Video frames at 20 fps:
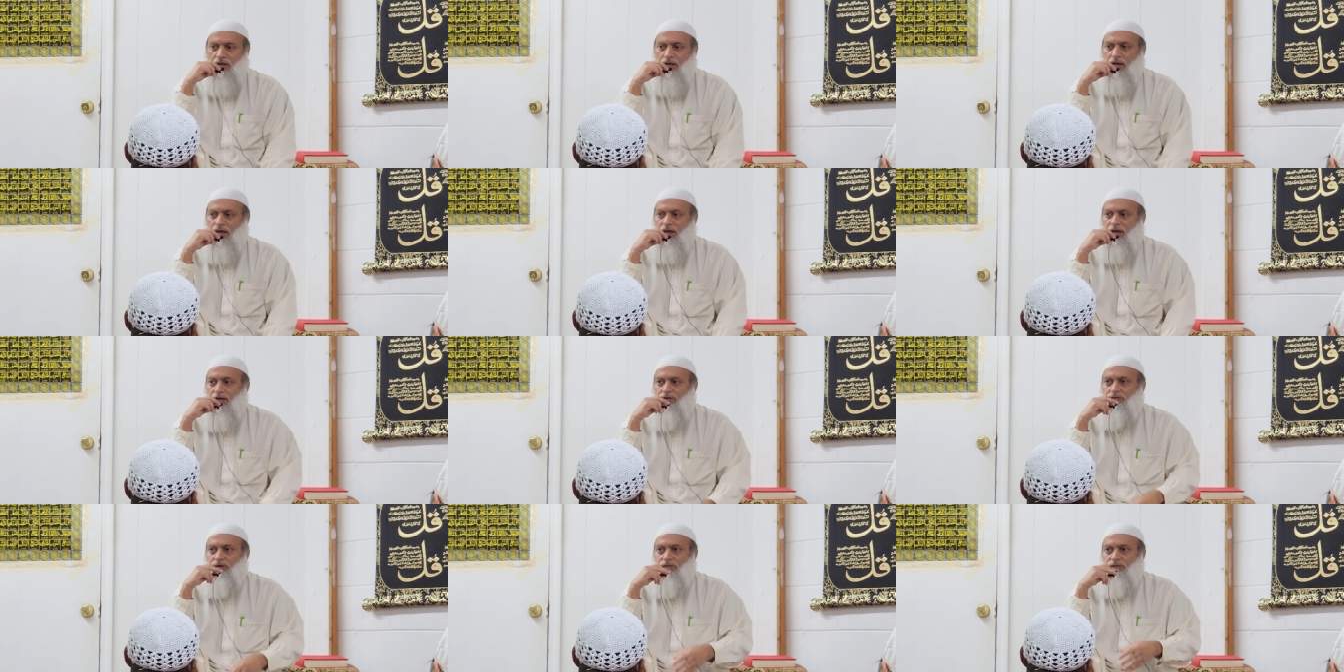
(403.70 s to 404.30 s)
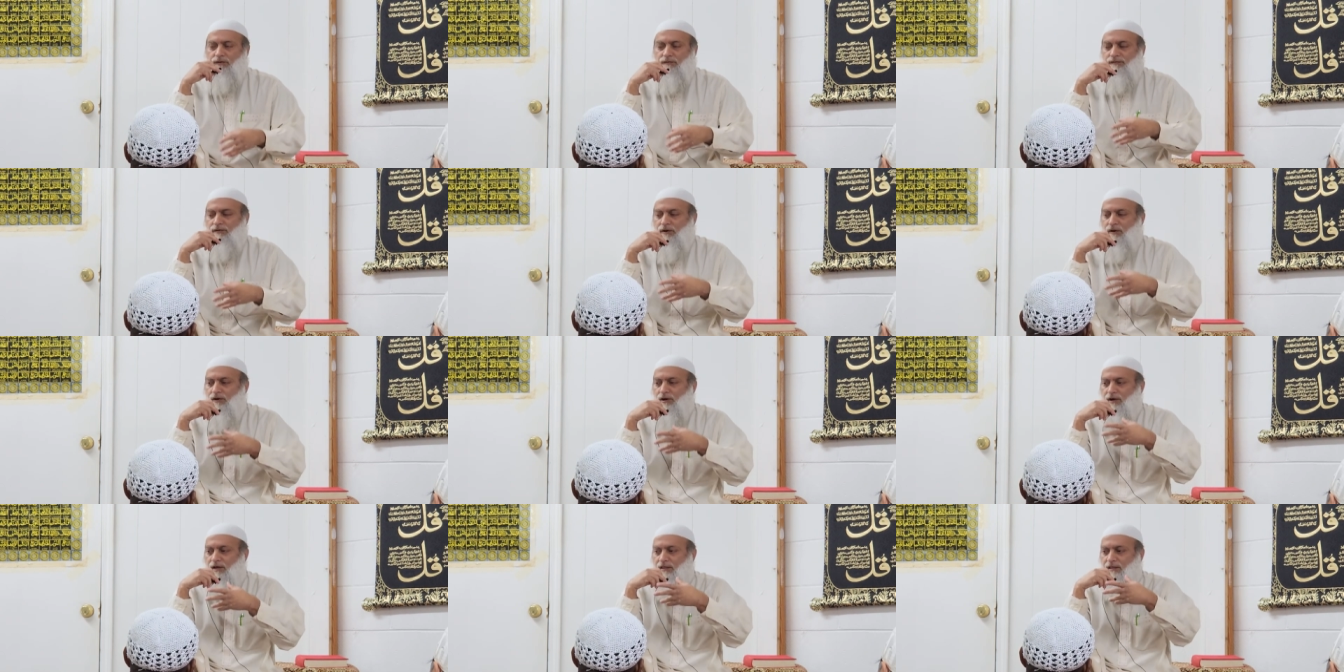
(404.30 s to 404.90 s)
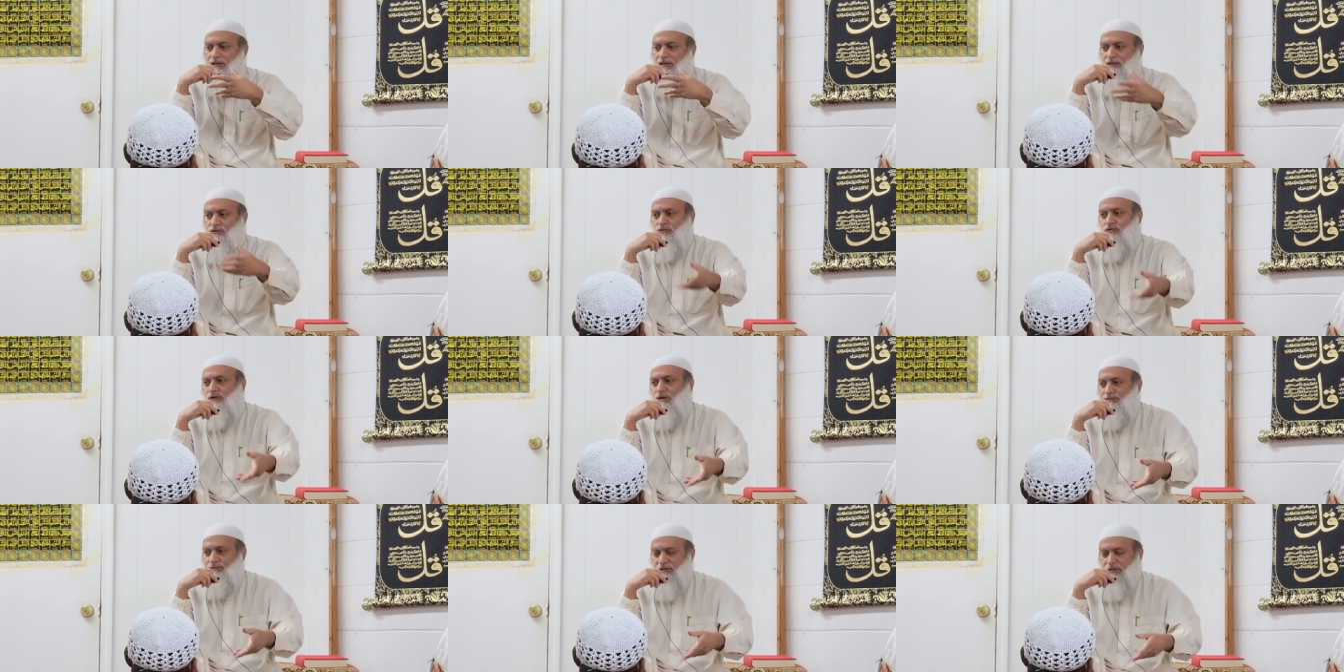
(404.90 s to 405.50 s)
And even when we look at the
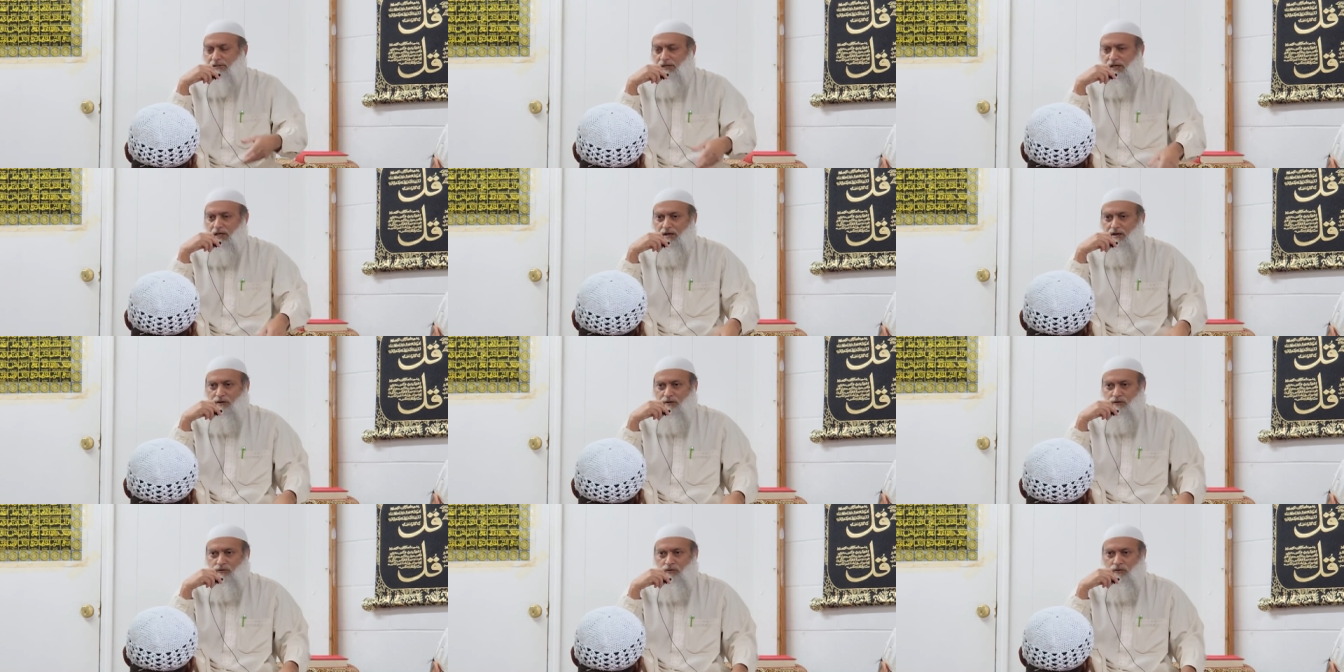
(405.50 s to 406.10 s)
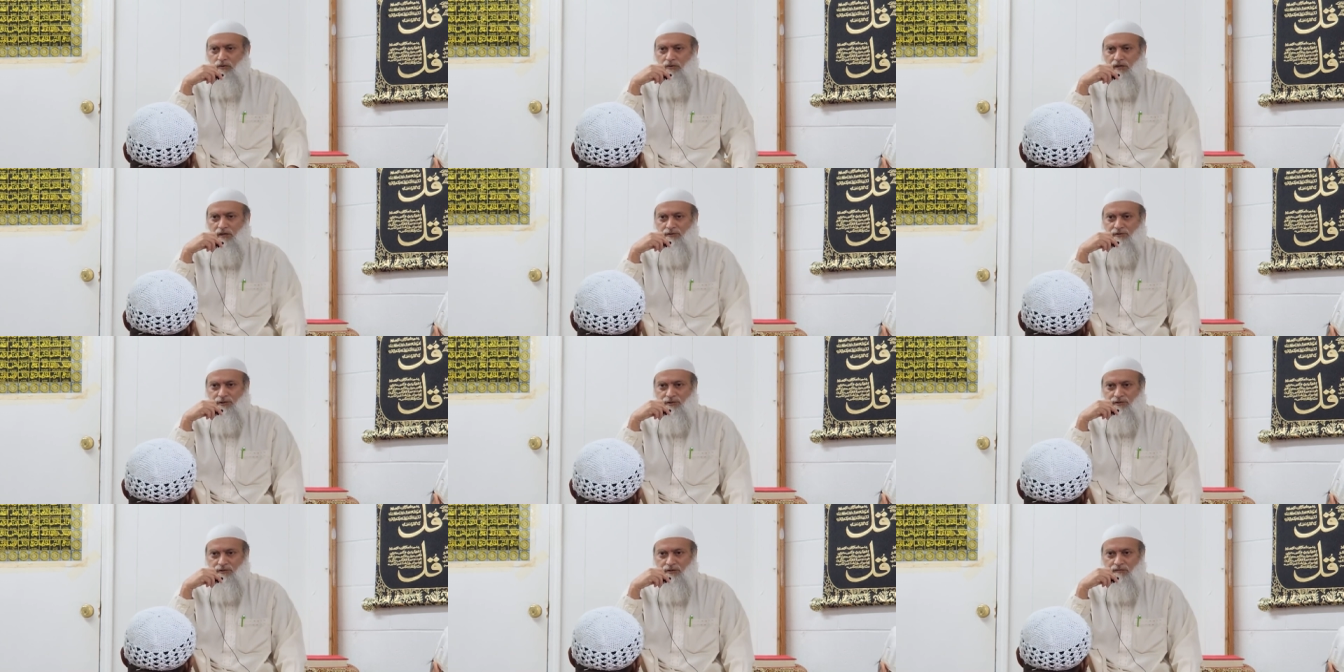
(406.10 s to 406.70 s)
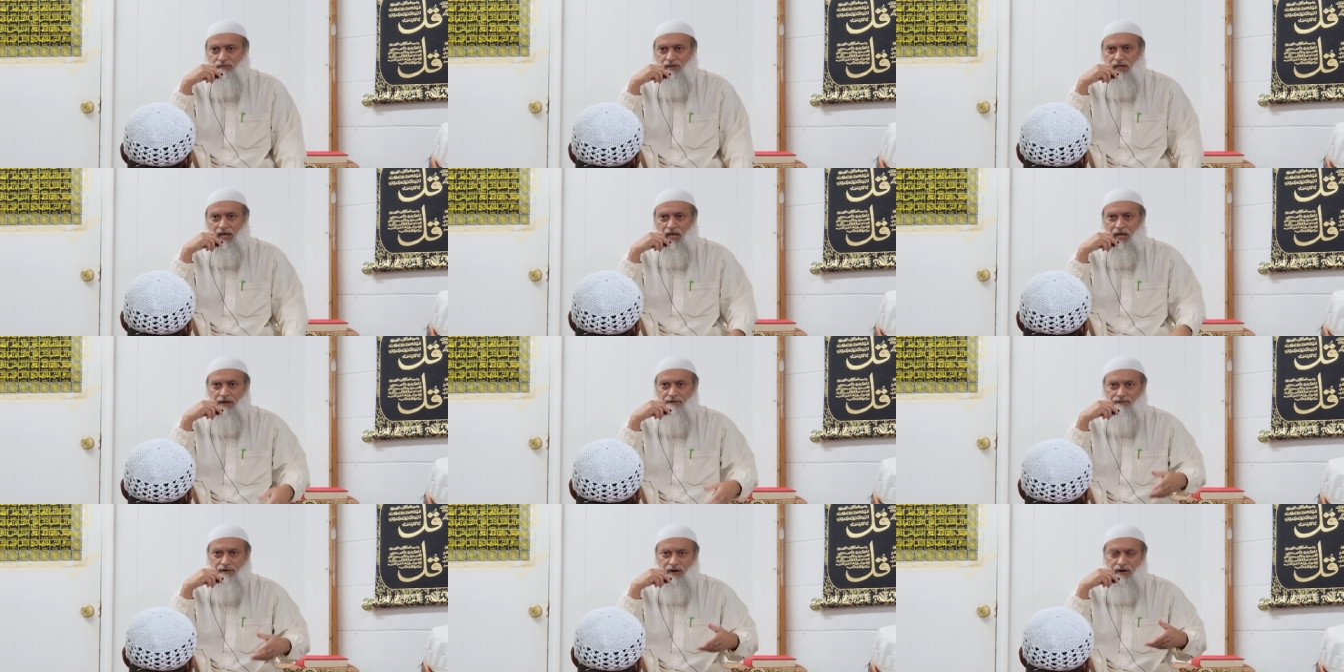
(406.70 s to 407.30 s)
description that Rasulullah
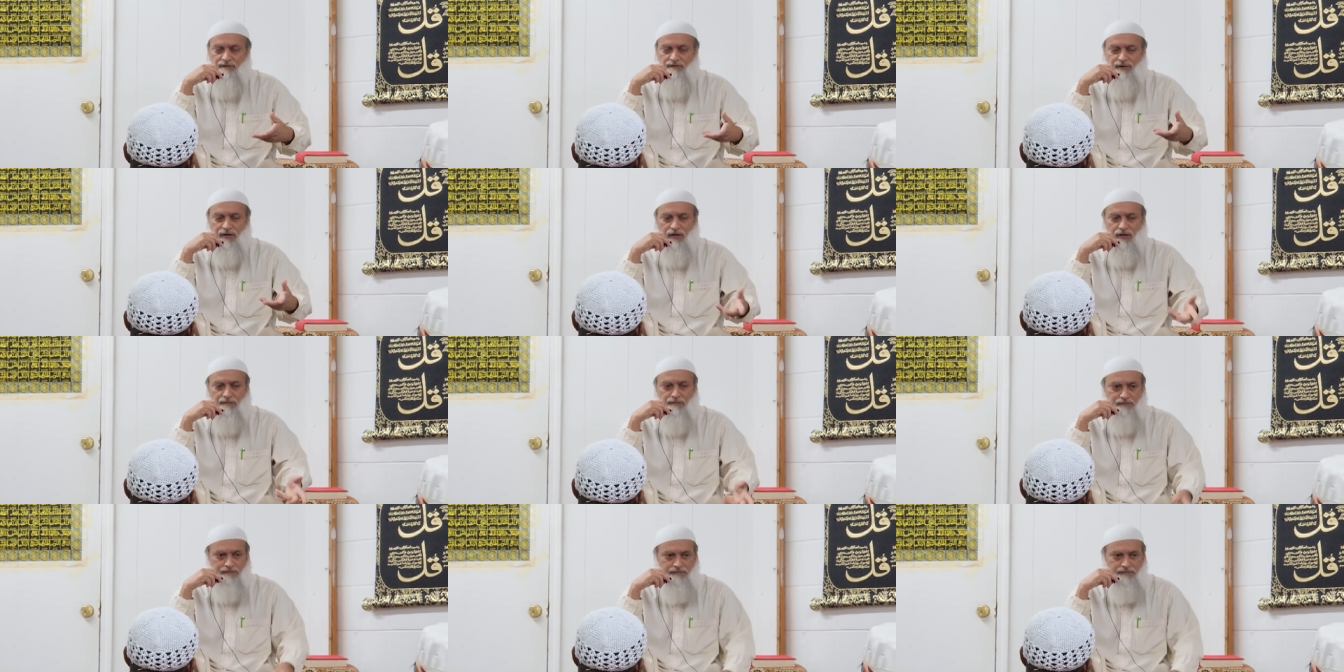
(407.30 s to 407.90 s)
gave of him,